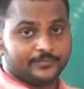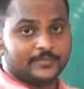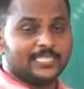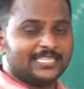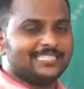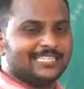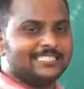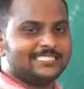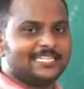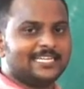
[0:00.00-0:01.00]
the
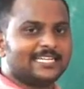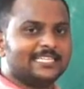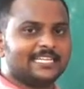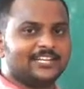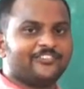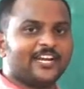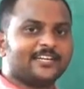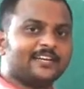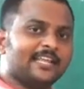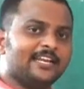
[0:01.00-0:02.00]
incident ray, the
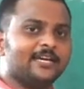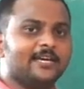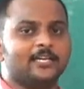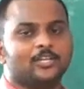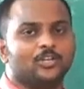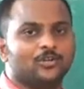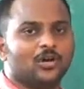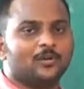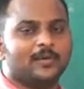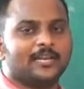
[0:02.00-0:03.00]
refracted ray, and
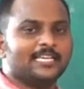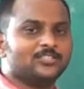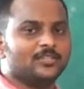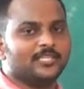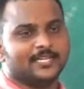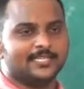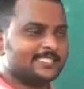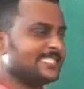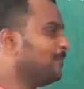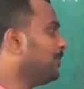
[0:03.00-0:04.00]
normal lies on the
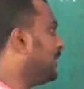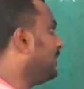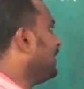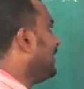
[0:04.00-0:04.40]
same plane.